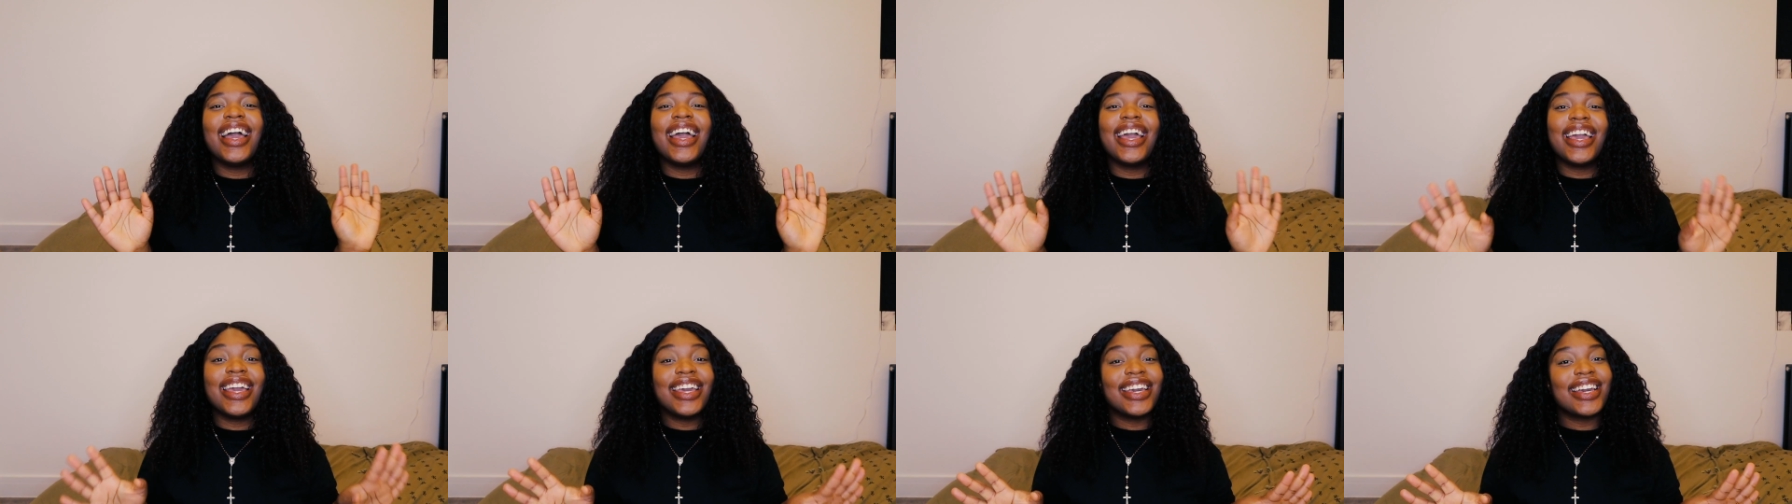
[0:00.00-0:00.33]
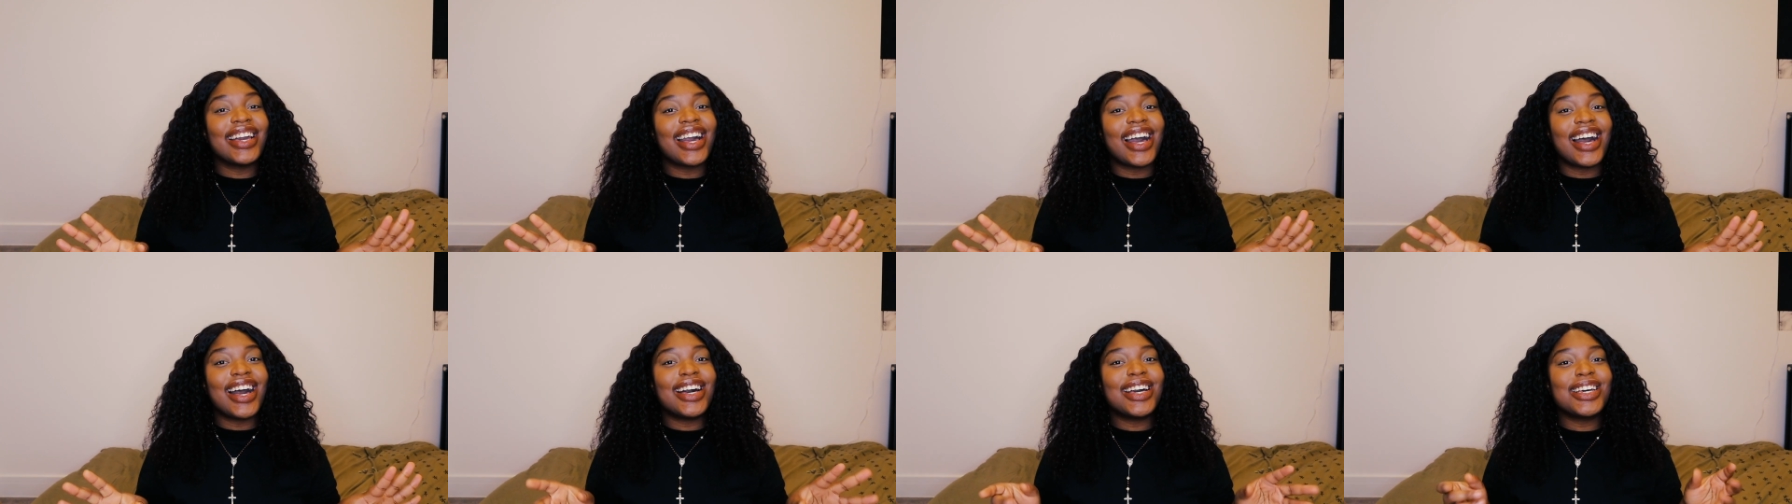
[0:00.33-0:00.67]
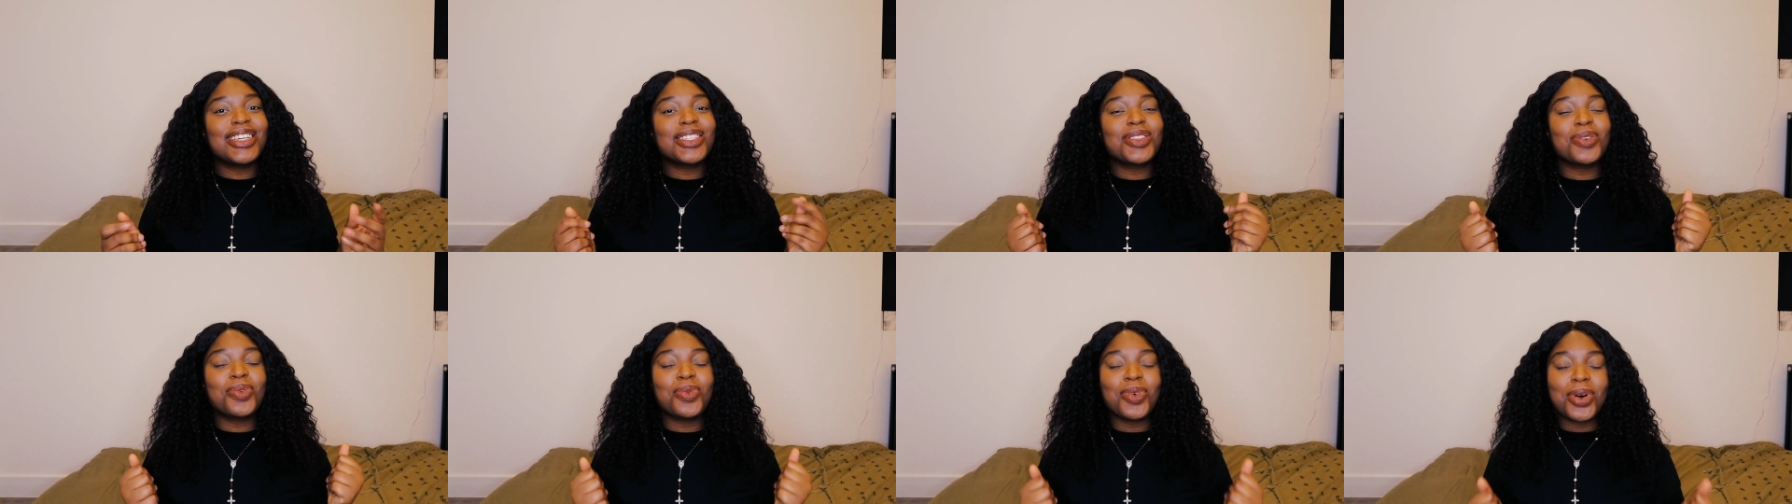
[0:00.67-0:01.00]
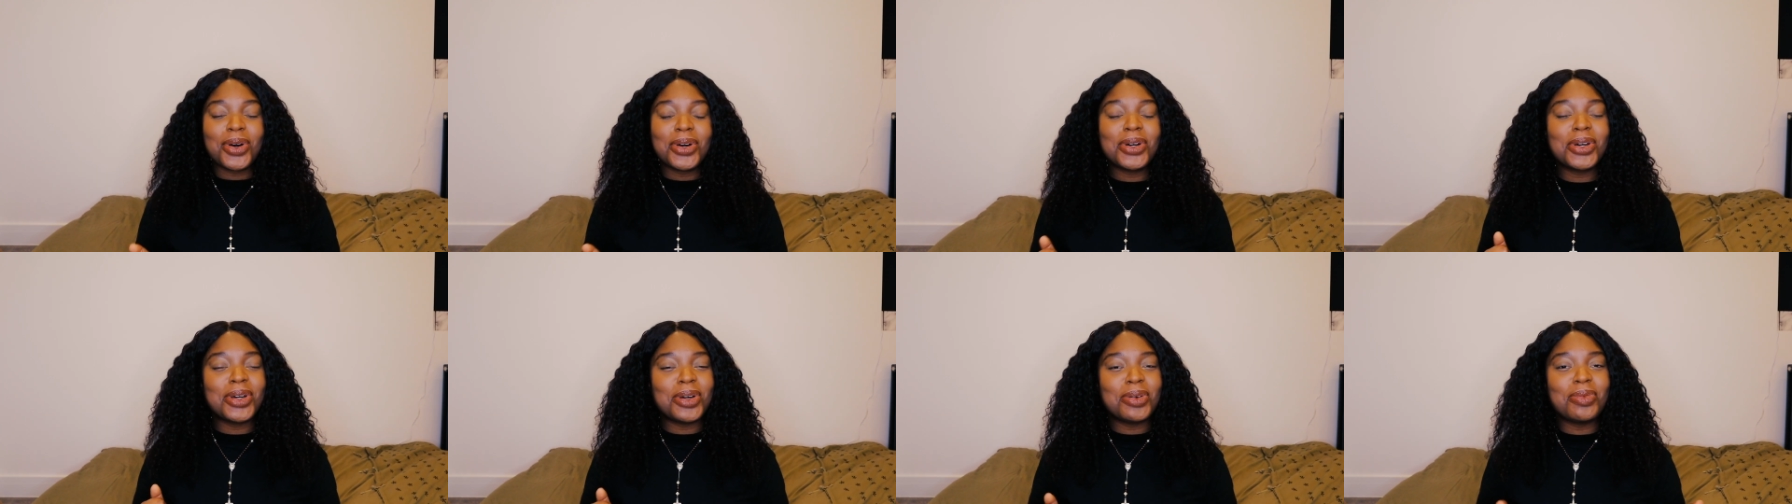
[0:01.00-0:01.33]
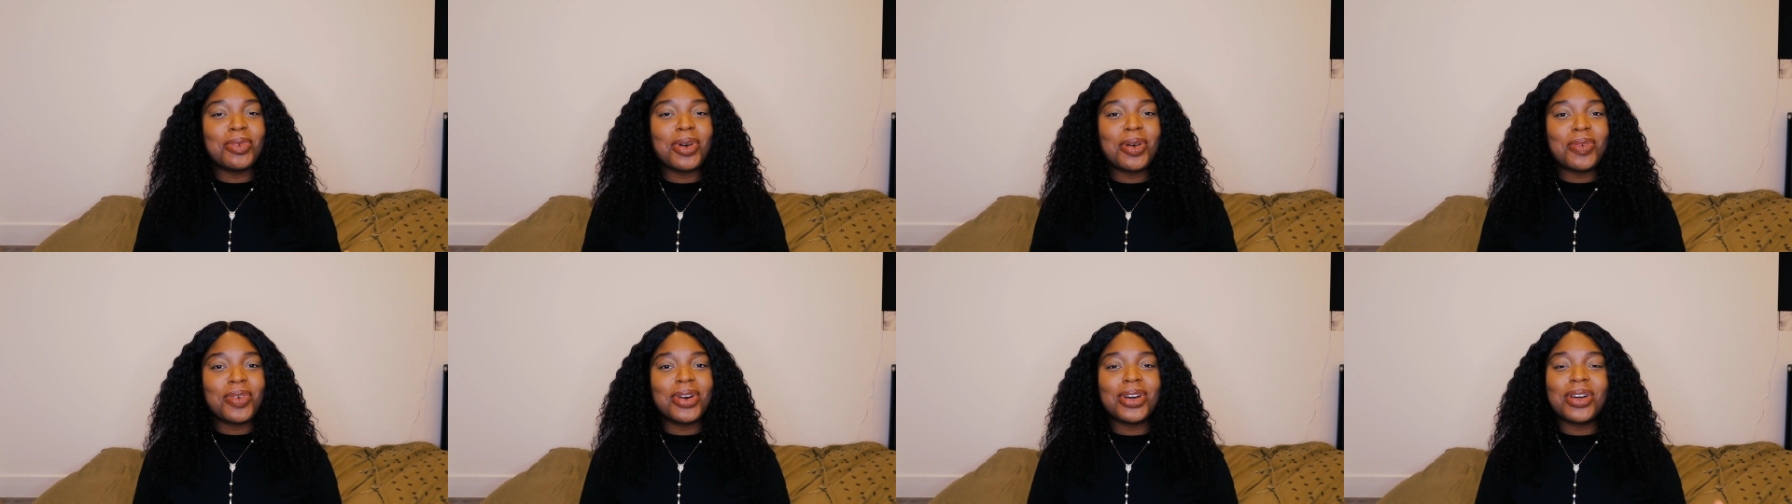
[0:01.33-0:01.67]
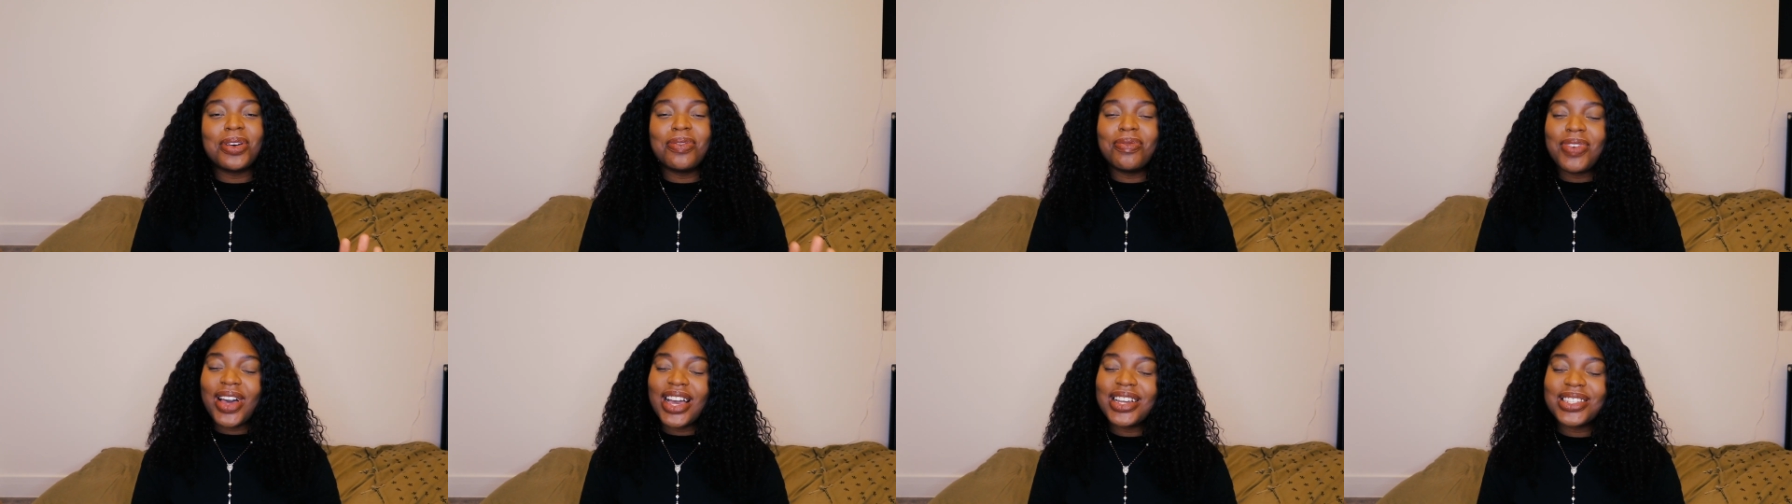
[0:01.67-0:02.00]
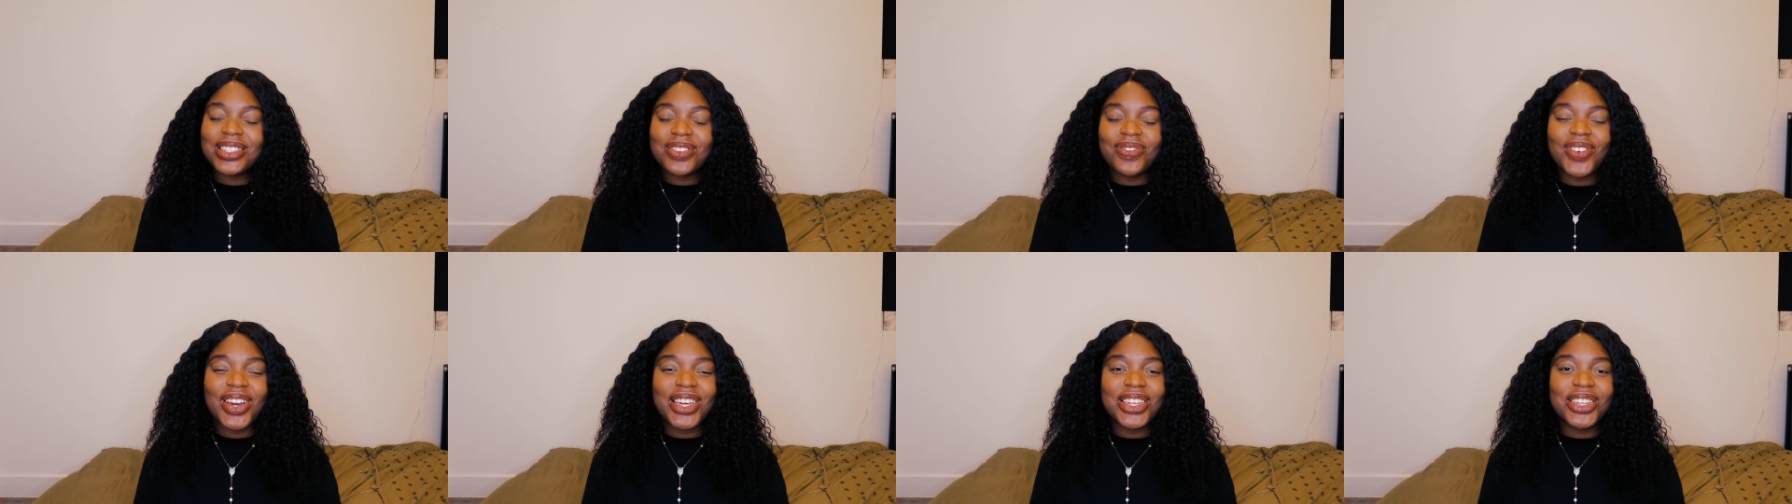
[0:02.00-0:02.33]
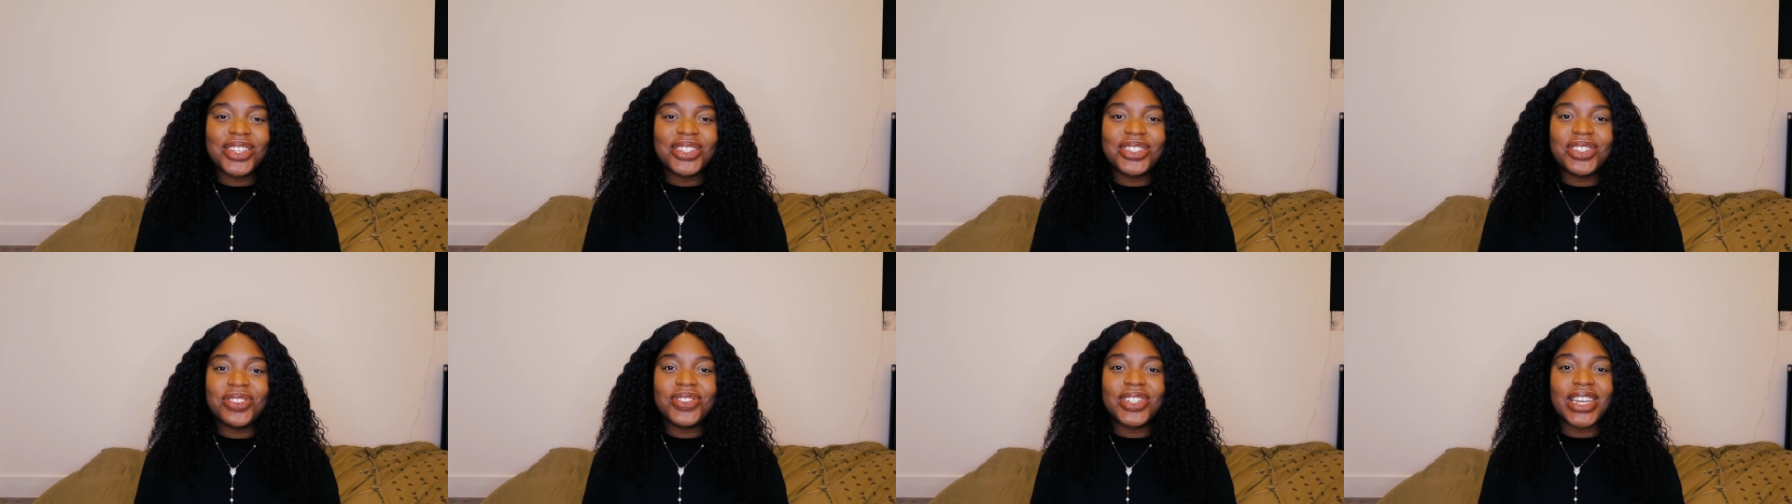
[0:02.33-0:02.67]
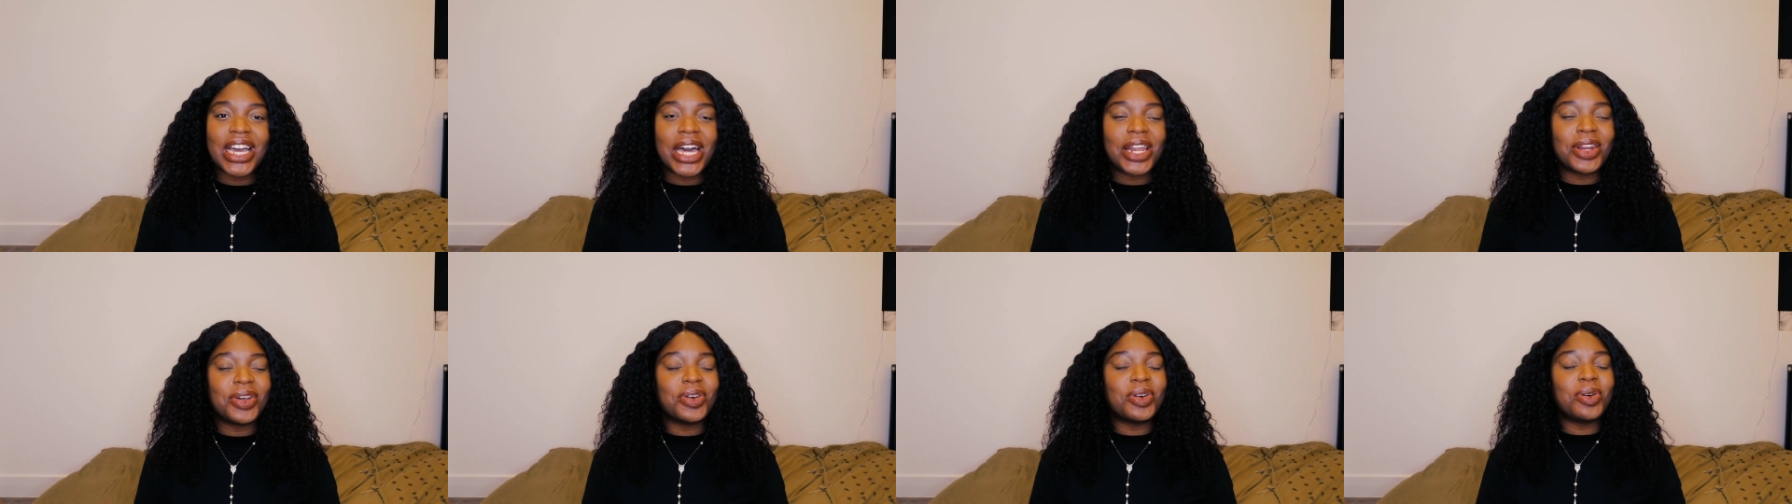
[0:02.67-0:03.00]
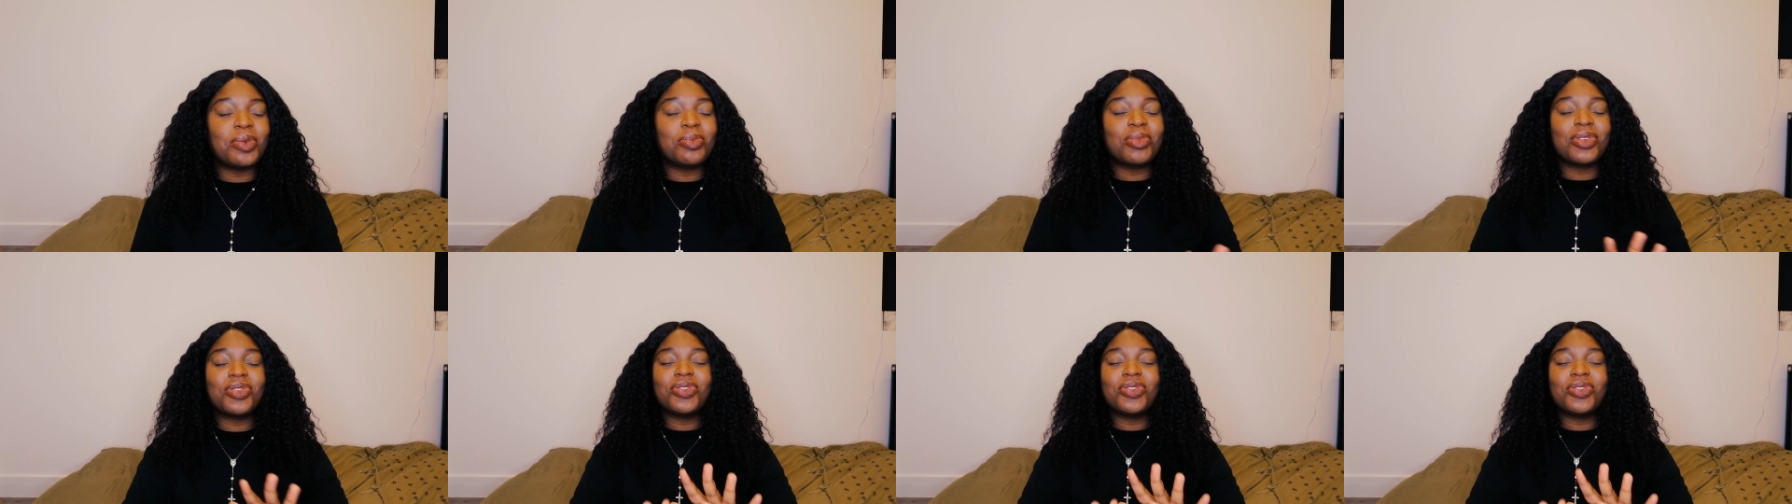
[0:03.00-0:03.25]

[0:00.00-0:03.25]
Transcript: Hey guys, welcome and welcome back to my YouTube channel.